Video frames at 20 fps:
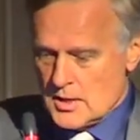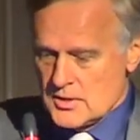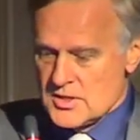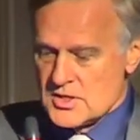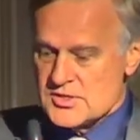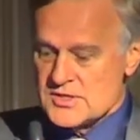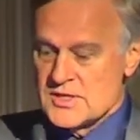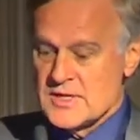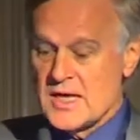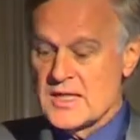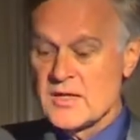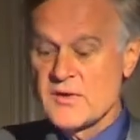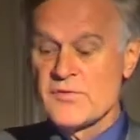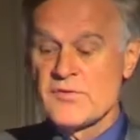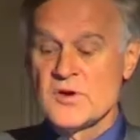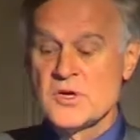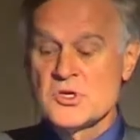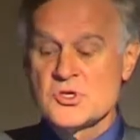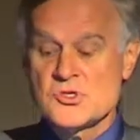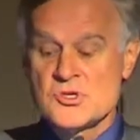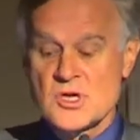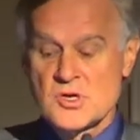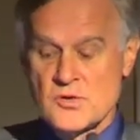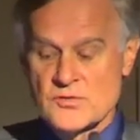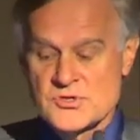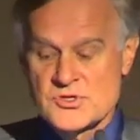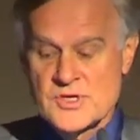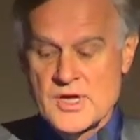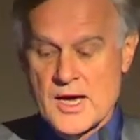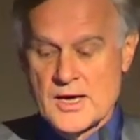There's another fringe set
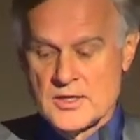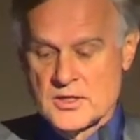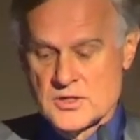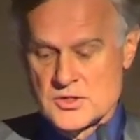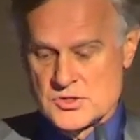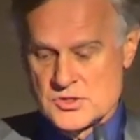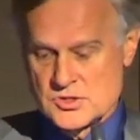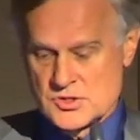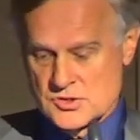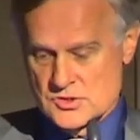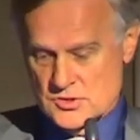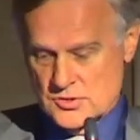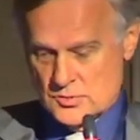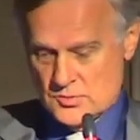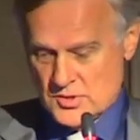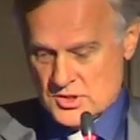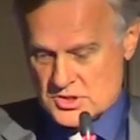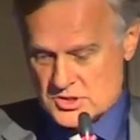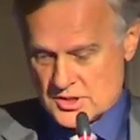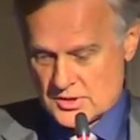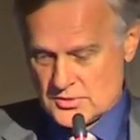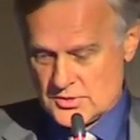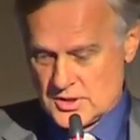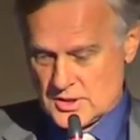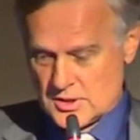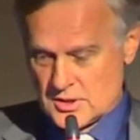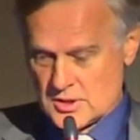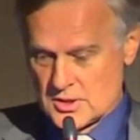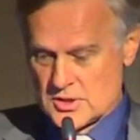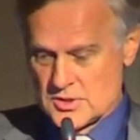of studies, which I
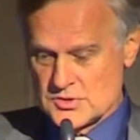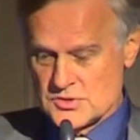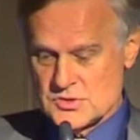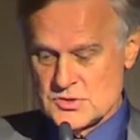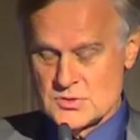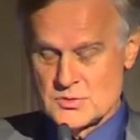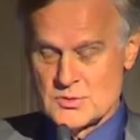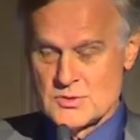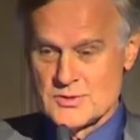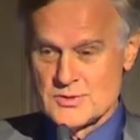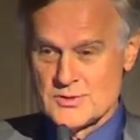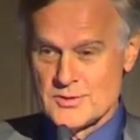think is